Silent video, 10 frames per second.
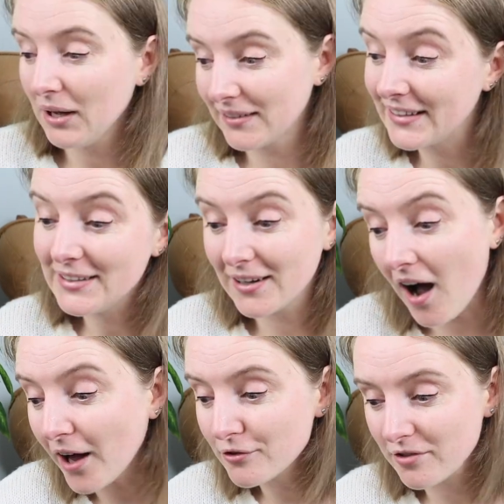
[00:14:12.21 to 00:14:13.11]
And leading
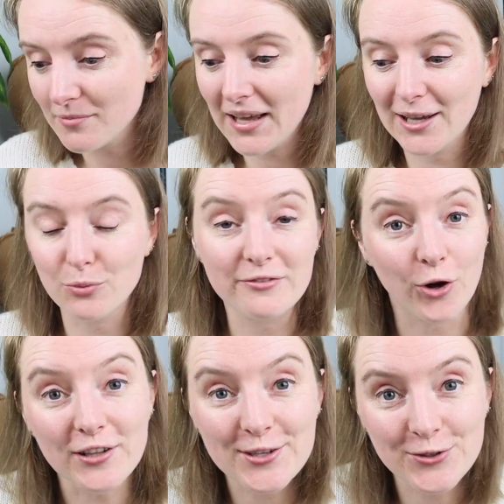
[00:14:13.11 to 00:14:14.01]
on from that, we've
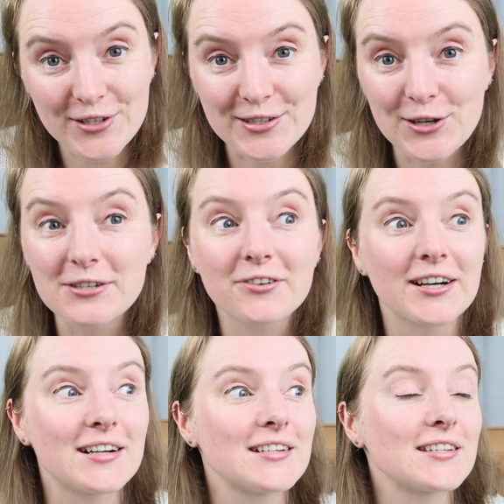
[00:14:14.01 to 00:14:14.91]
also
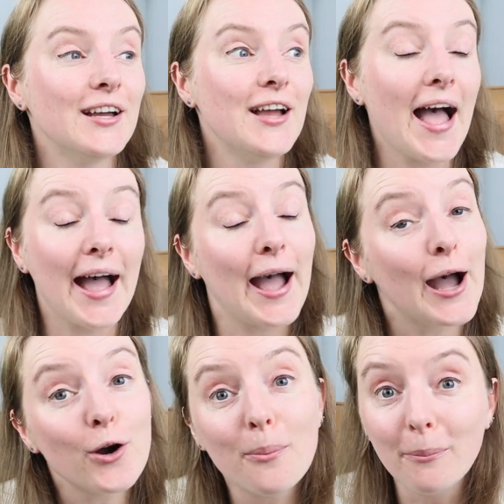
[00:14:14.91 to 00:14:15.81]
discovered
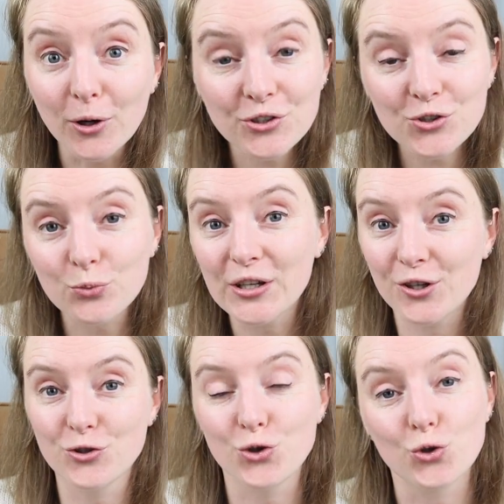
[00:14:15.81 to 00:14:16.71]
how much we
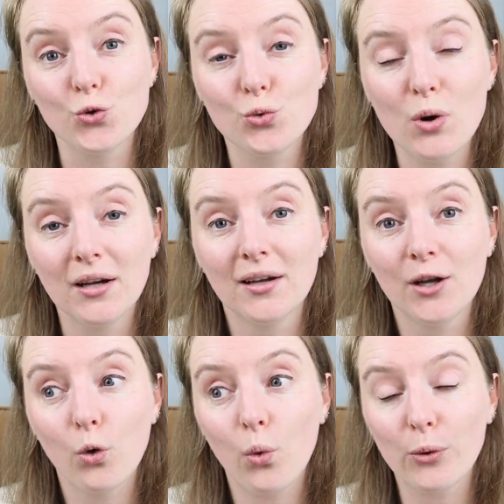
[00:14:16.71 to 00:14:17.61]
can do
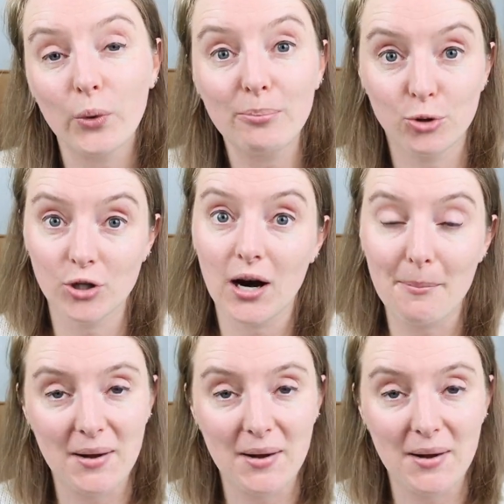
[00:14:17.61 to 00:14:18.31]
when we put our